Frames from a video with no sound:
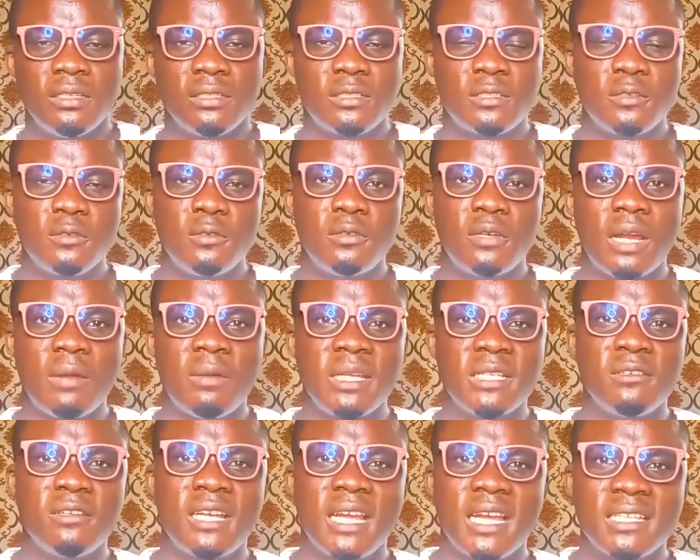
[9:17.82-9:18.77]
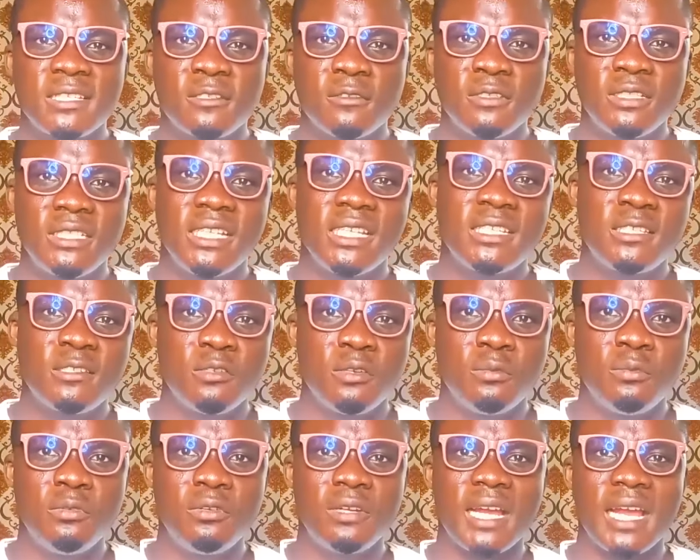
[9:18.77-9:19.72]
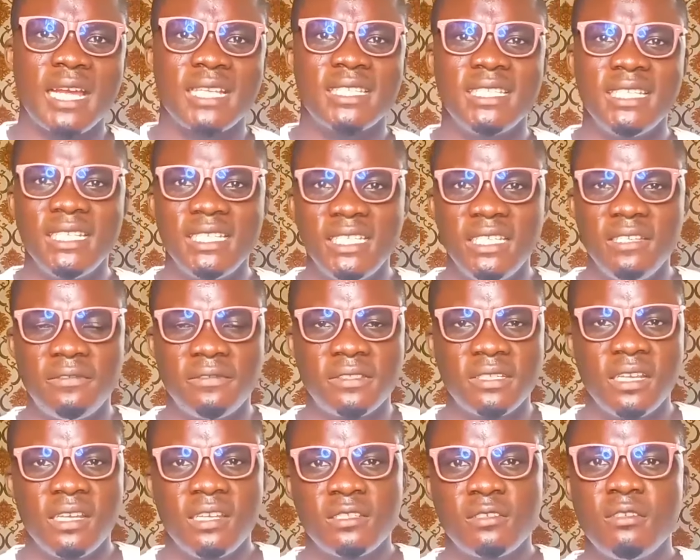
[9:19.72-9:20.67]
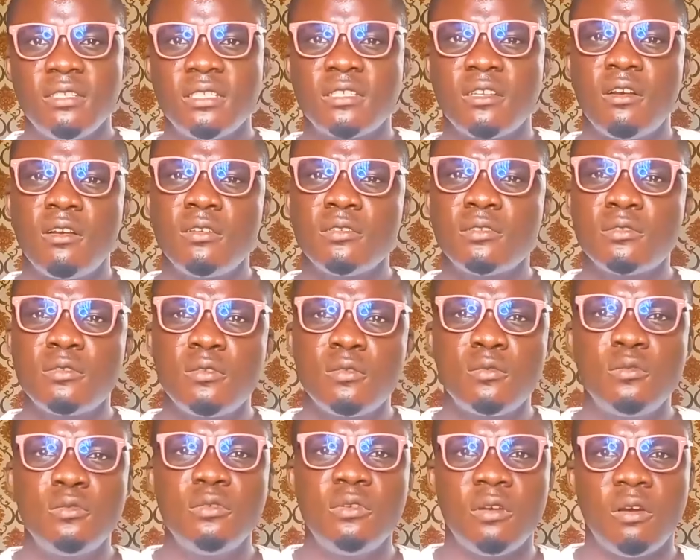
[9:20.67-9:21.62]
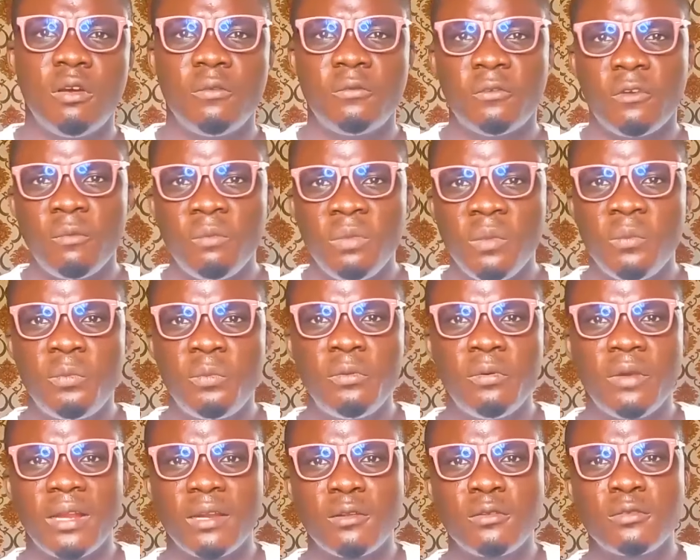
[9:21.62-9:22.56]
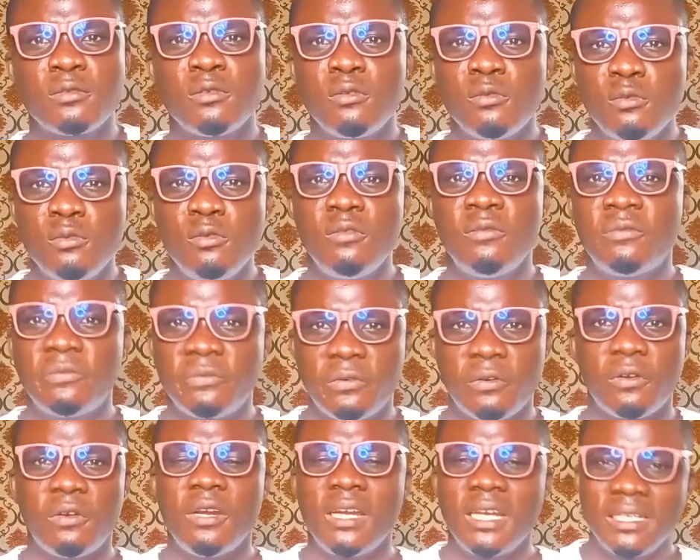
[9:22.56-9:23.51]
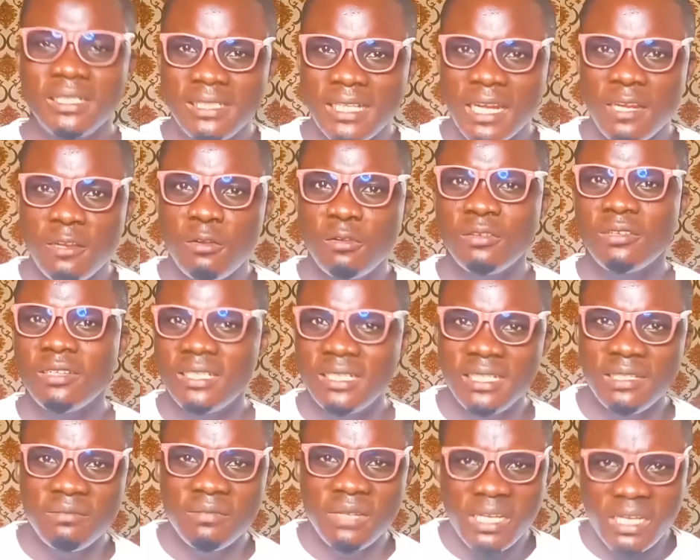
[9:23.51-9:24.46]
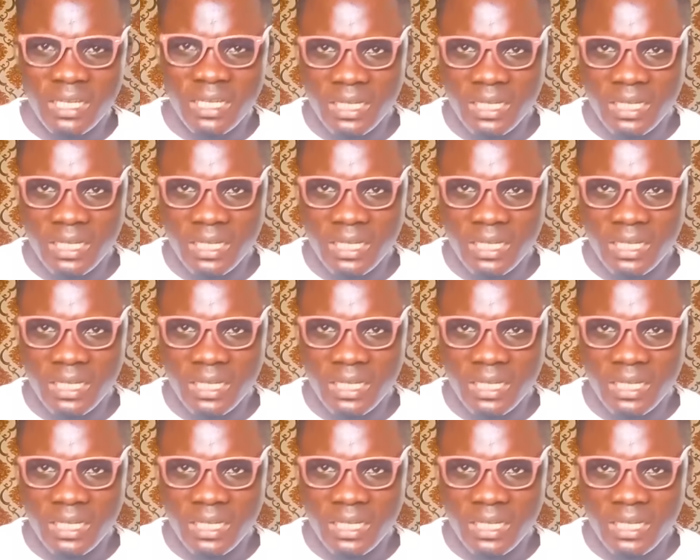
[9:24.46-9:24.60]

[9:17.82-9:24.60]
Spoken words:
So Amazon can suggest your book as a gift. So it's also good for people and also good for the algorithm